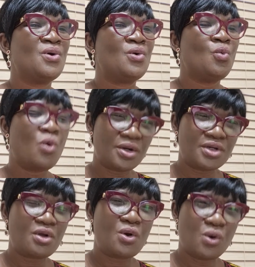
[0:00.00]

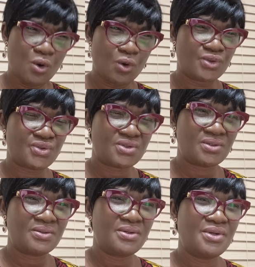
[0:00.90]
what
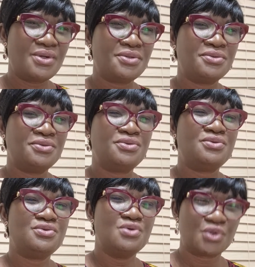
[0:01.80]
course
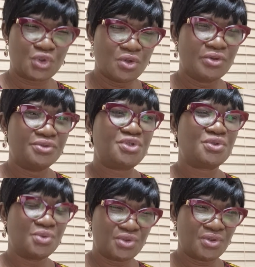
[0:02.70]
your son
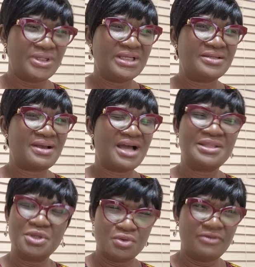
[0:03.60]
should study at
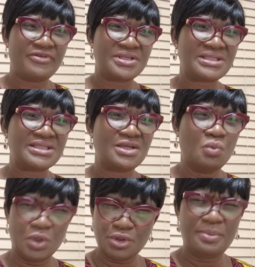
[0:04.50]
the university,
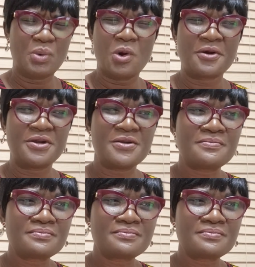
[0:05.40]
will you be worried?